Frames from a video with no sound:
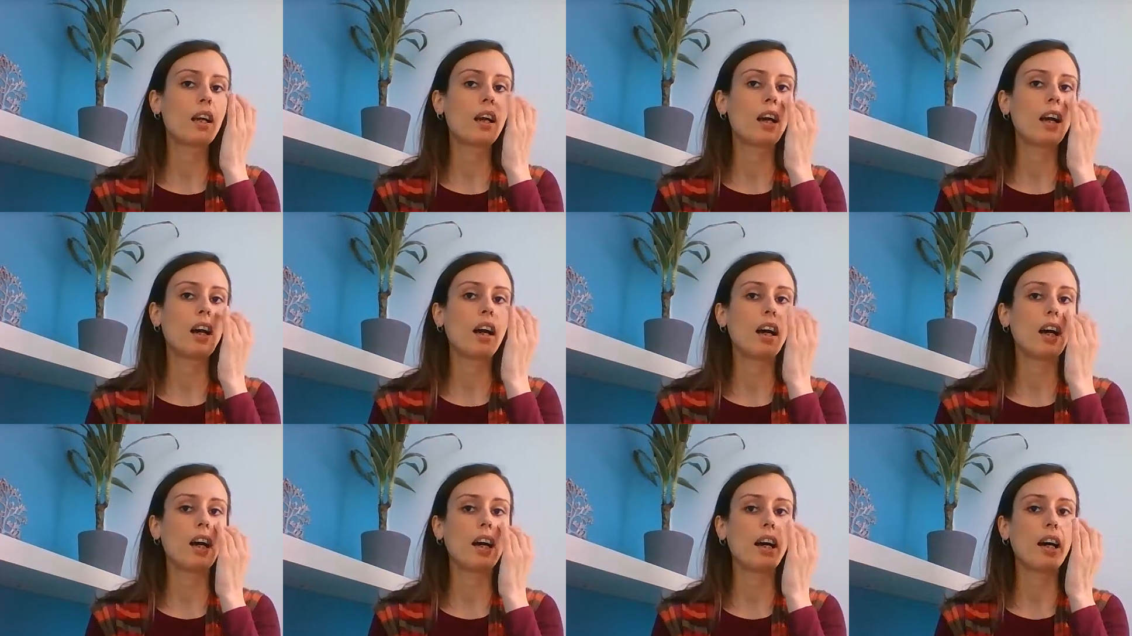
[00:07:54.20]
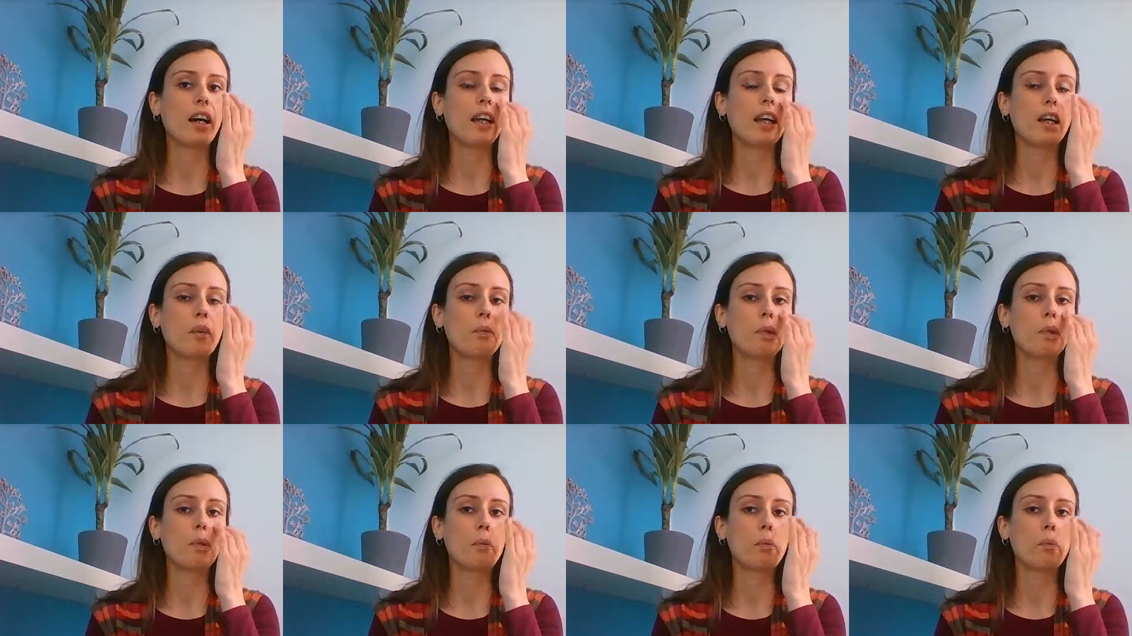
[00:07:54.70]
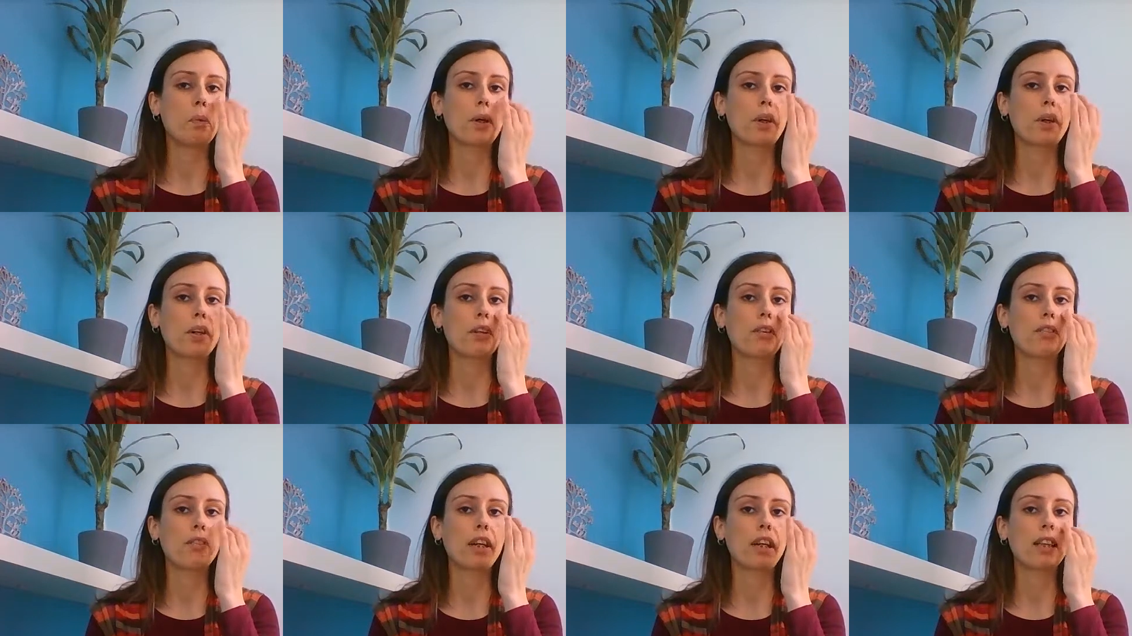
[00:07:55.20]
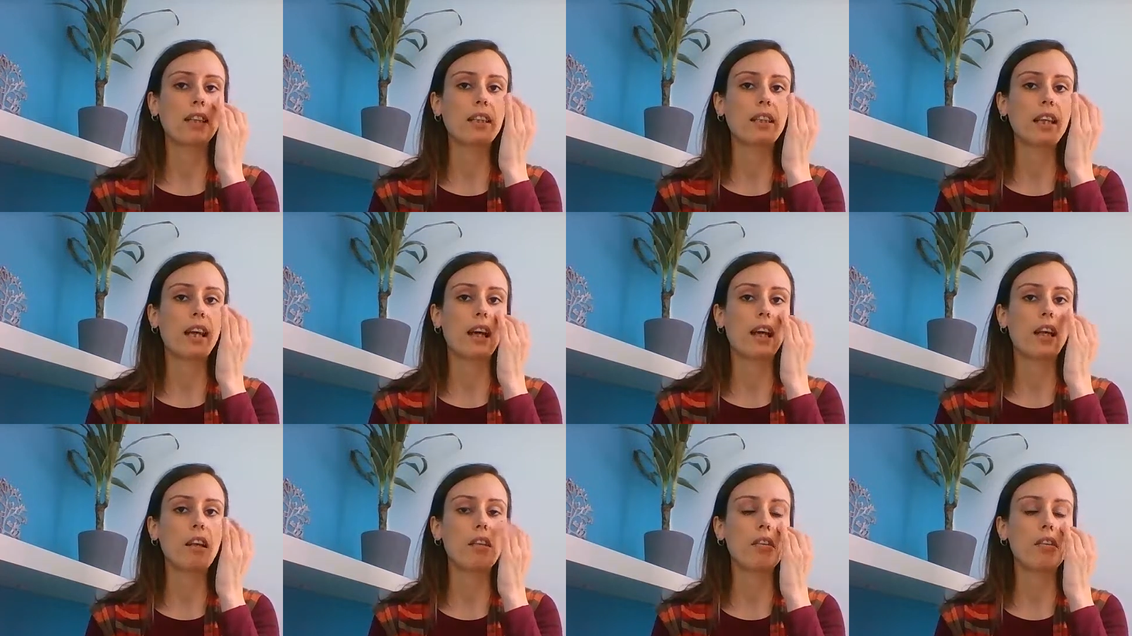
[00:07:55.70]
I am in perfect
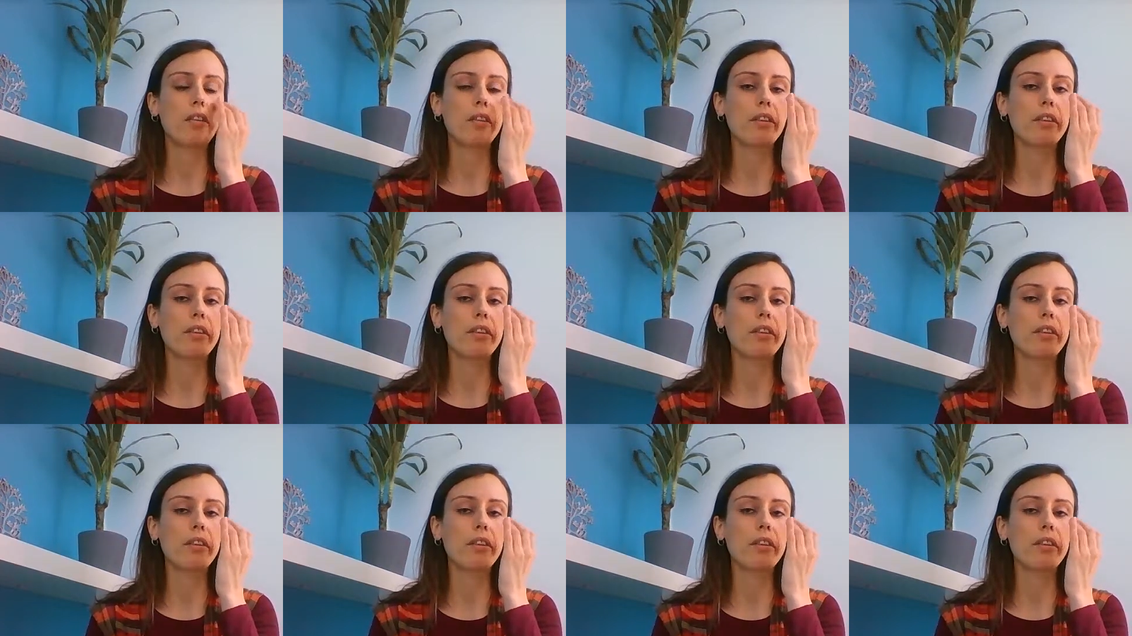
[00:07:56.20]
health.